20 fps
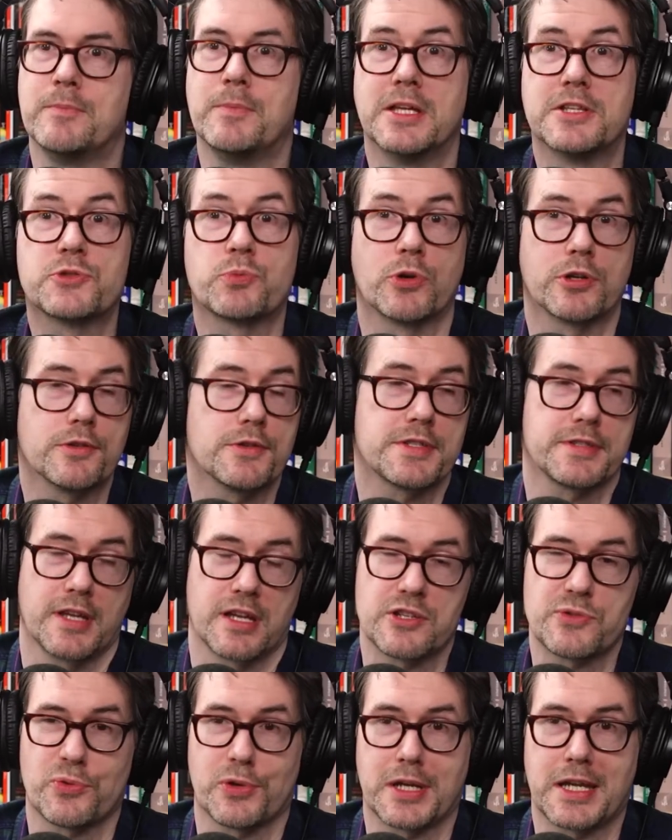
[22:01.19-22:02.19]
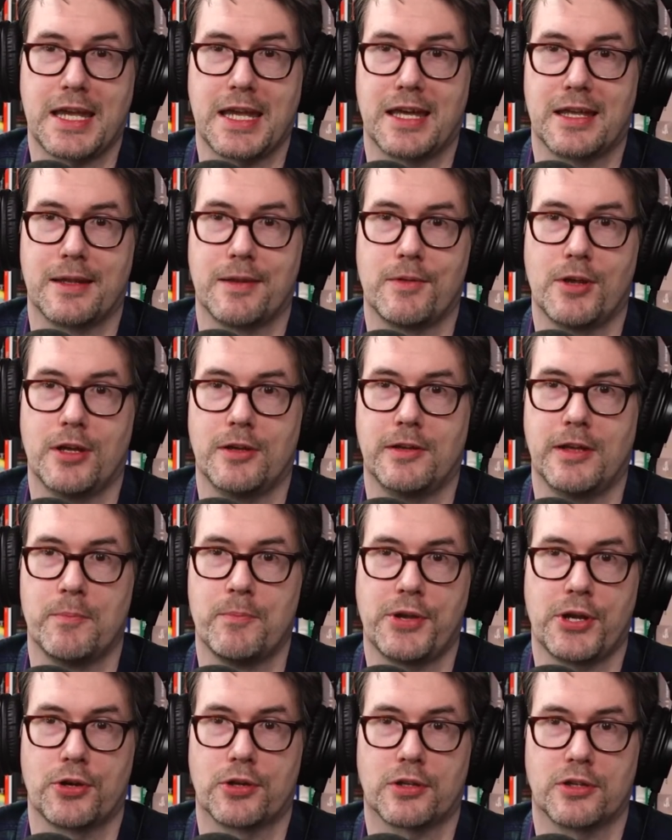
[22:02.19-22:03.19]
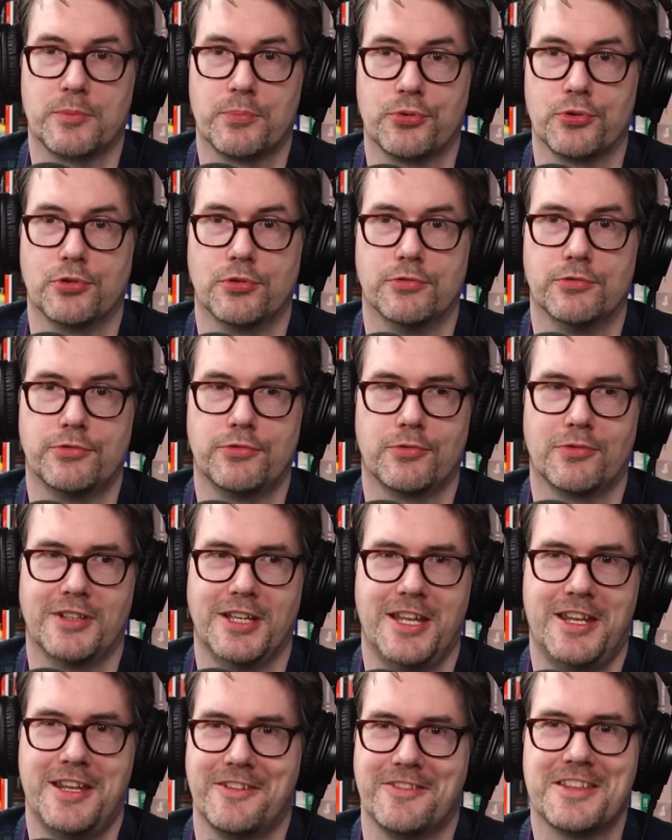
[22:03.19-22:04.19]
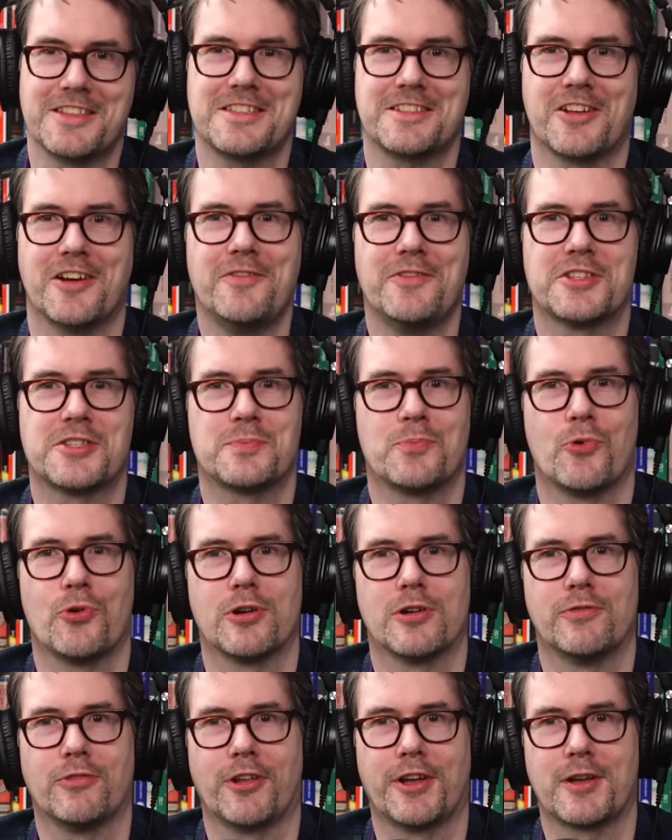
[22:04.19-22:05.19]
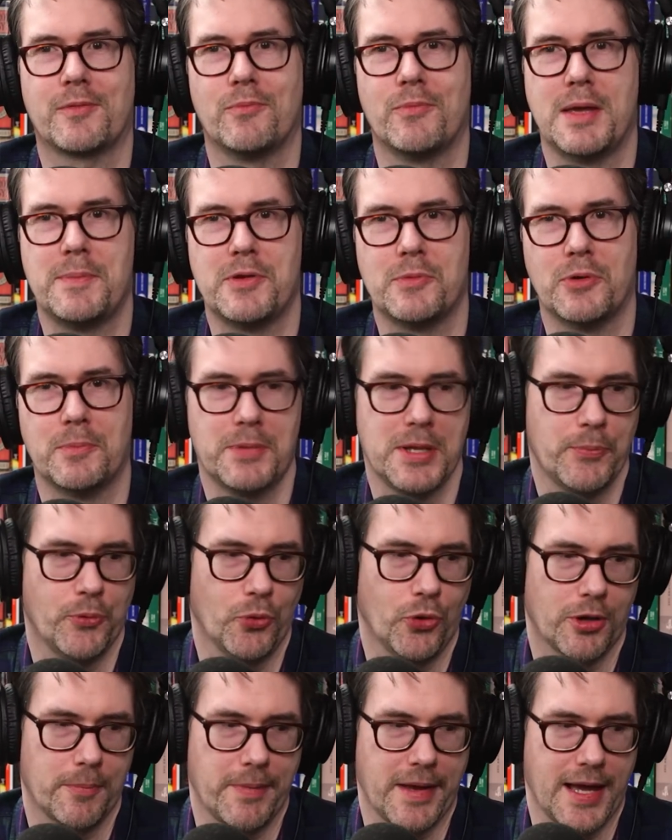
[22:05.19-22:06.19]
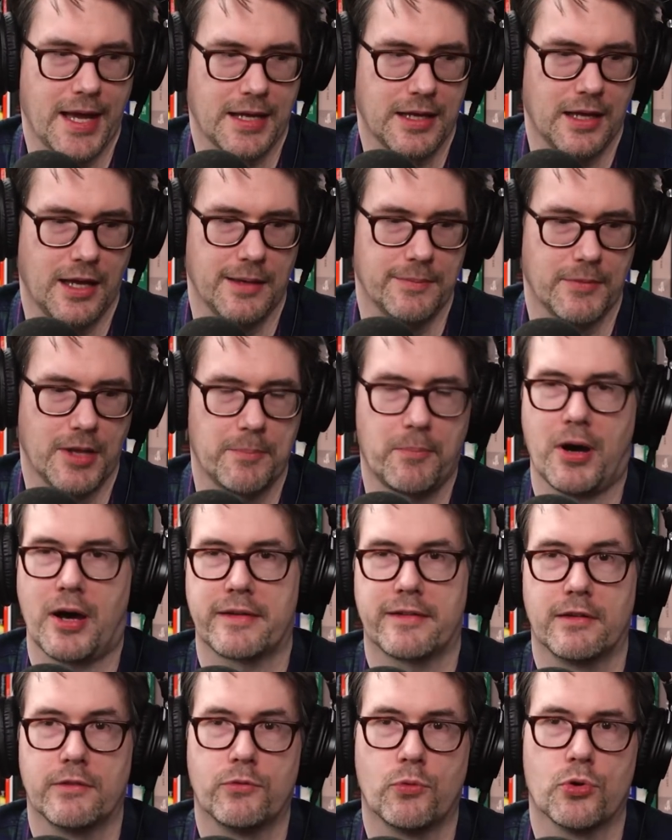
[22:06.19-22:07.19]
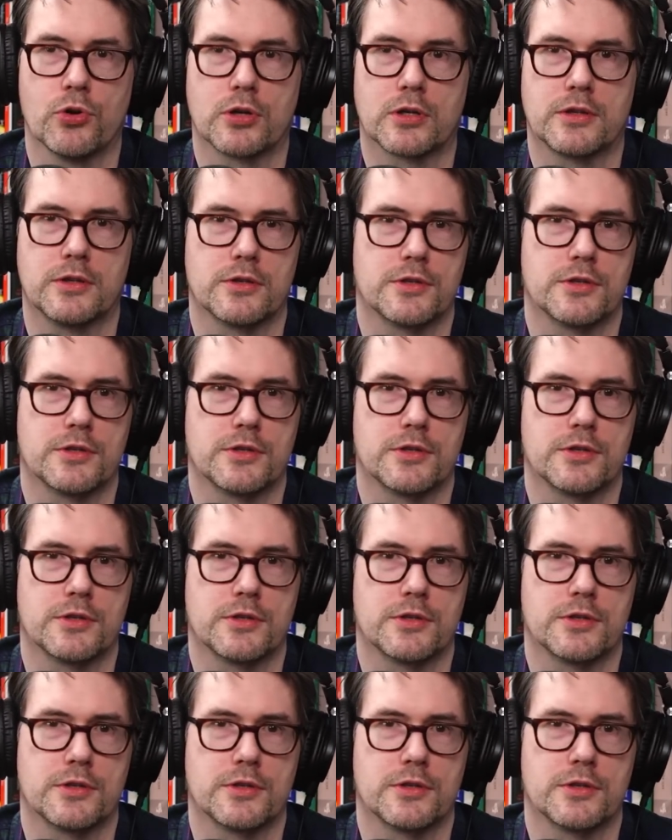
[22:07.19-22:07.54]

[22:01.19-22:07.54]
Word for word: it, it's one of those things where I can't empirically prove any of this stuff. It's more of like maybe when people look back on my body of work,